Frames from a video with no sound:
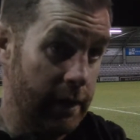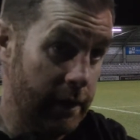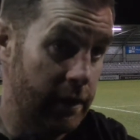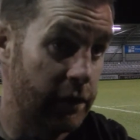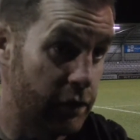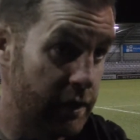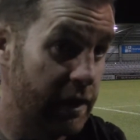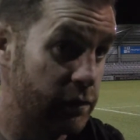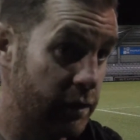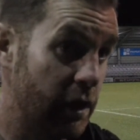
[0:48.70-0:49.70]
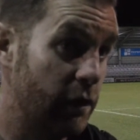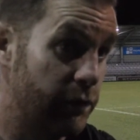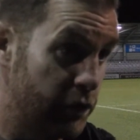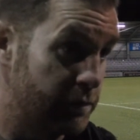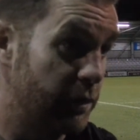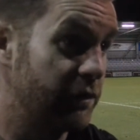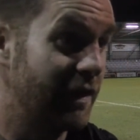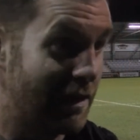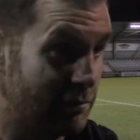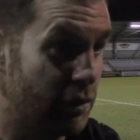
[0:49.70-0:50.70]
you know, I thought the lads won a lot first balls,
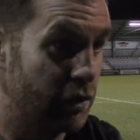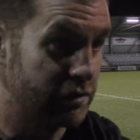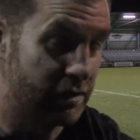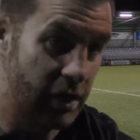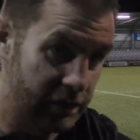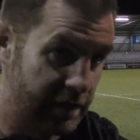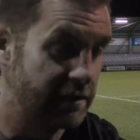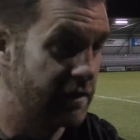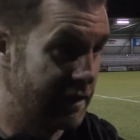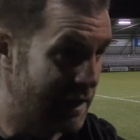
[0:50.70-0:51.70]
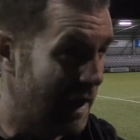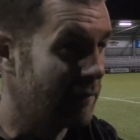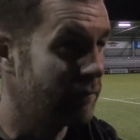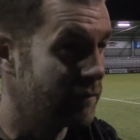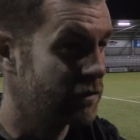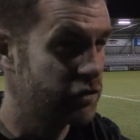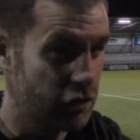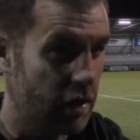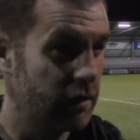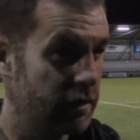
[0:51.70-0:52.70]
second balls, and got us into the game
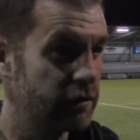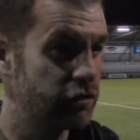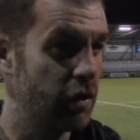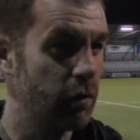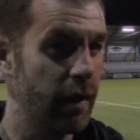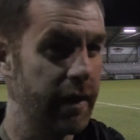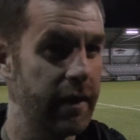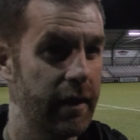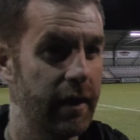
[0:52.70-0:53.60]
strong in a strong way.